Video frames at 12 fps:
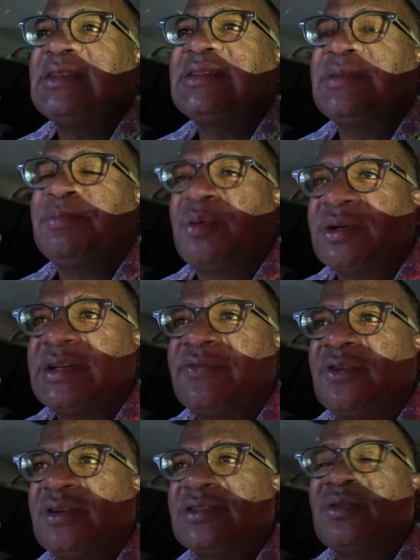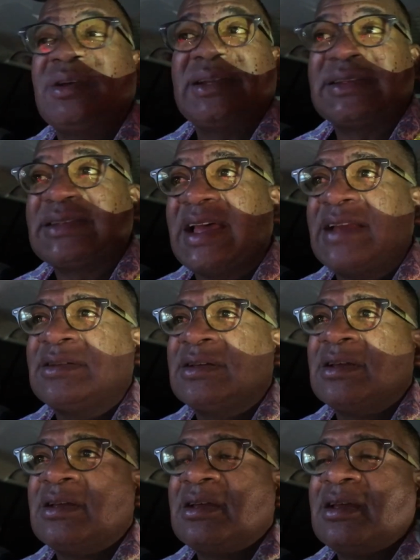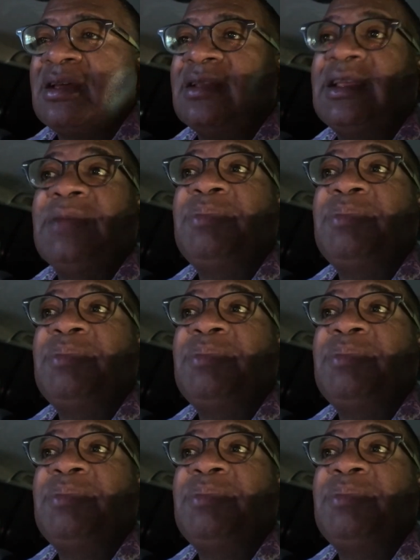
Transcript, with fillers: It's important for us to understand the